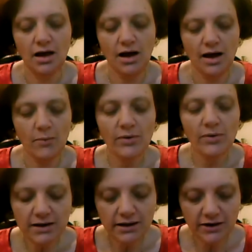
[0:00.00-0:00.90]
it
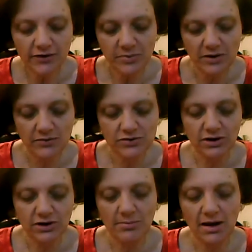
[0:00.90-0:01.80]
wasn't clear from the
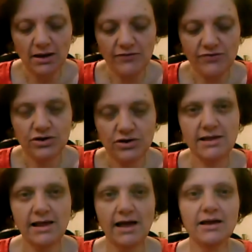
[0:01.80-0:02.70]
original email if
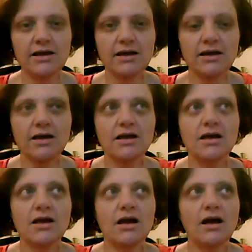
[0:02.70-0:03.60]
she's saying,
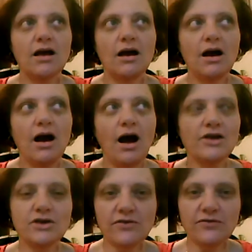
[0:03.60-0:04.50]

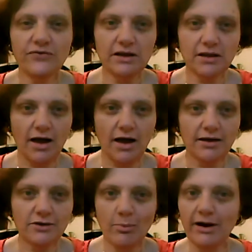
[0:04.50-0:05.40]
I just feel
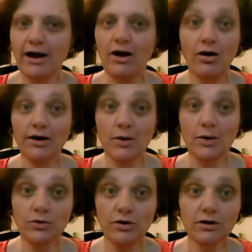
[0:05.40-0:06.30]
like no matter how hard I
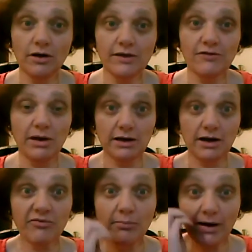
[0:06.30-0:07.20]
work, I'll never make
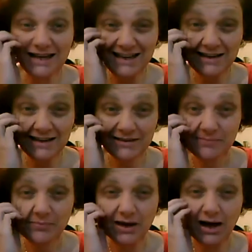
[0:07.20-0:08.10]
enough money.
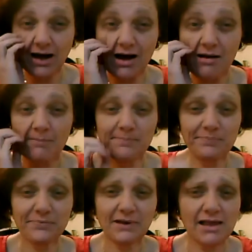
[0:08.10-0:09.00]

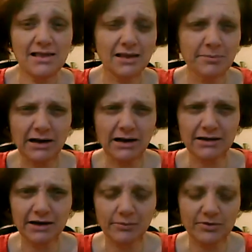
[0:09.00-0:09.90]
It's a little bit
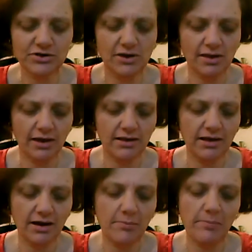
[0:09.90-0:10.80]
unclear what she's saying
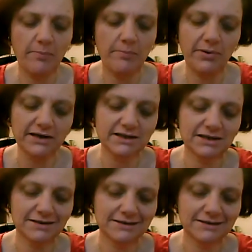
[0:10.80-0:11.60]
there. But,